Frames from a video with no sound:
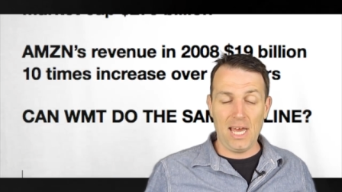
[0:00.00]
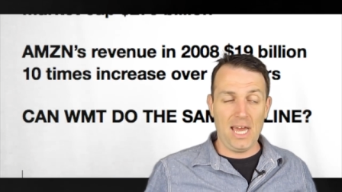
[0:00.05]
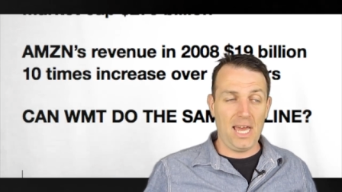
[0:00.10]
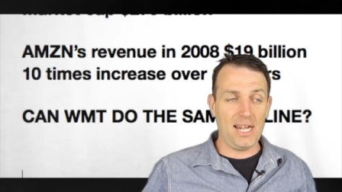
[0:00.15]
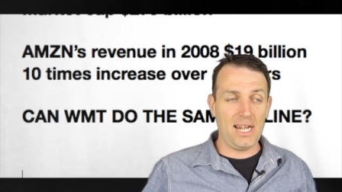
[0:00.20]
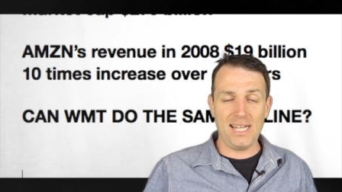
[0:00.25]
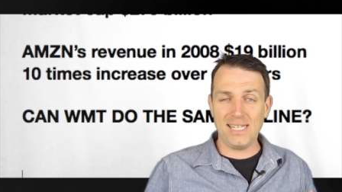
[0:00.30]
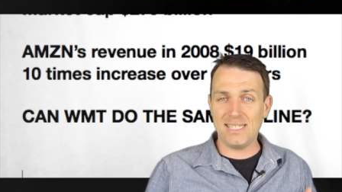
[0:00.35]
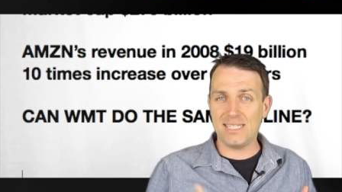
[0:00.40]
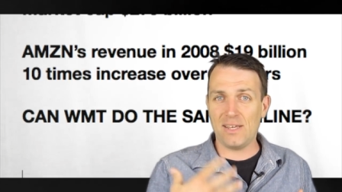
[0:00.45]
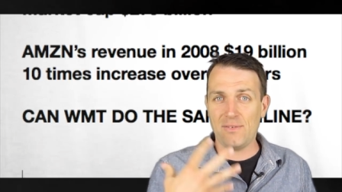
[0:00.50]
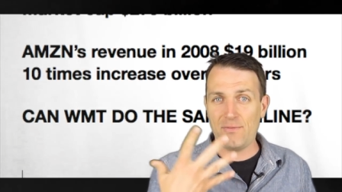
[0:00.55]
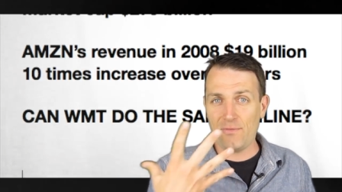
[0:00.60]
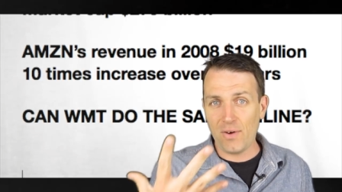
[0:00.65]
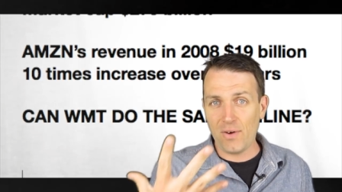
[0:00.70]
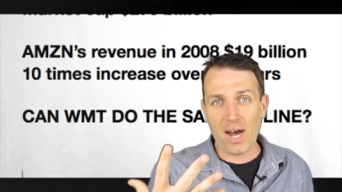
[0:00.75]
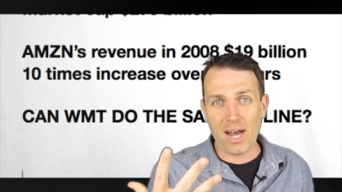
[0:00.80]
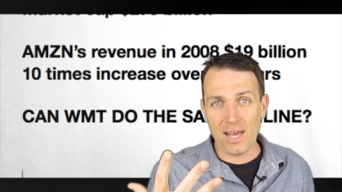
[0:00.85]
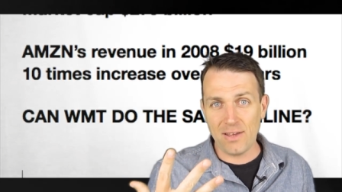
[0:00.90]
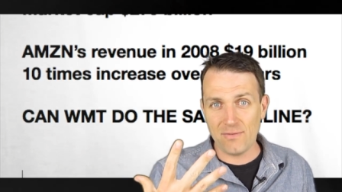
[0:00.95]
And let's say
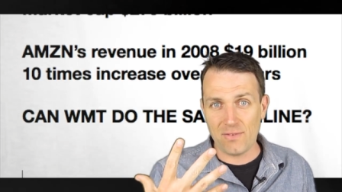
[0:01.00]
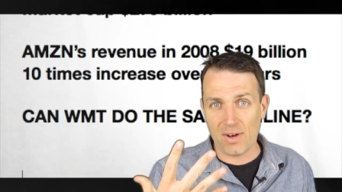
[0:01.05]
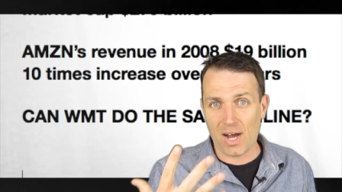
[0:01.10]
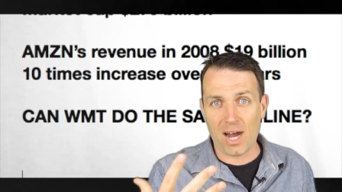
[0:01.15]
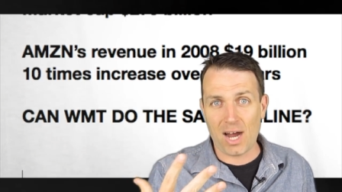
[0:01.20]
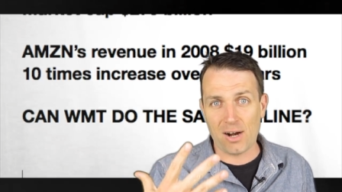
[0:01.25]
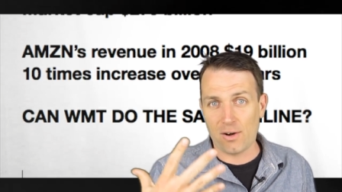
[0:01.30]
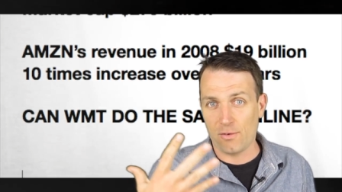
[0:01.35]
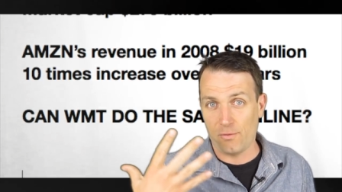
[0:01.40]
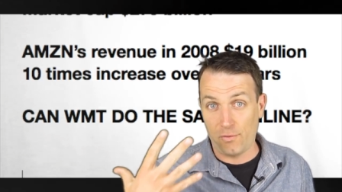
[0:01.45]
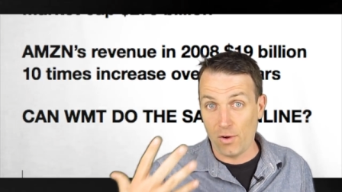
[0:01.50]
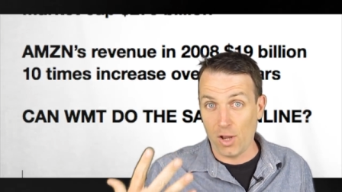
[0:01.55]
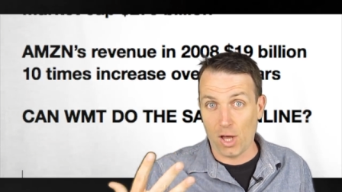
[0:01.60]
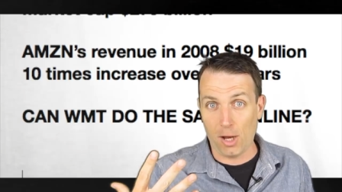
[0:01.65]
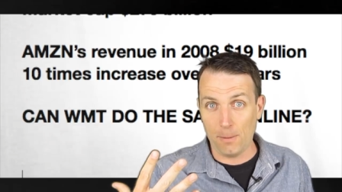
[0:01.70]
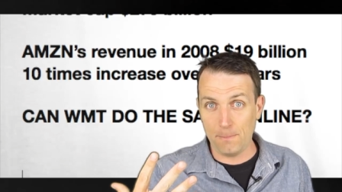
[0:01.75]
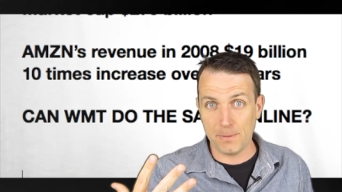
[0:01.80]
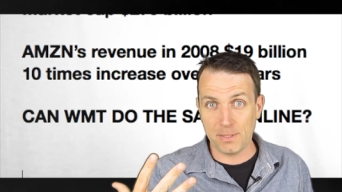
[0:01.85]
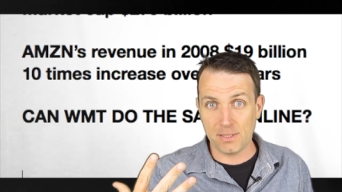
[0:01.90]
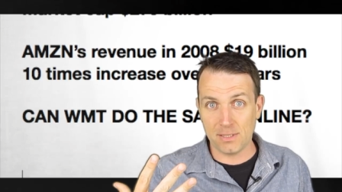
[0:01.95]
five are
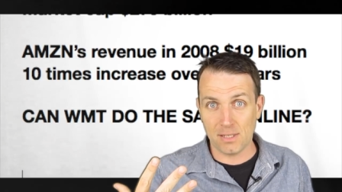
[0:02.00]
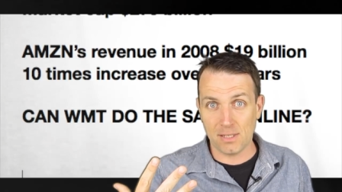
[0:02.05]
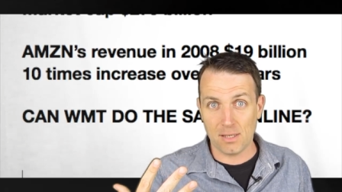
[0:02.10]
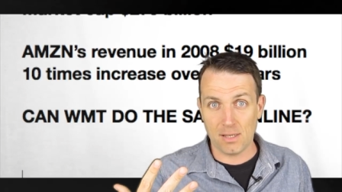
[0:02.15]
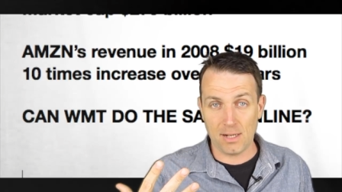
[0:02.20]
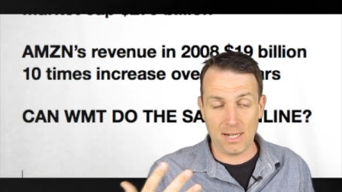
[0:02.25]
flops.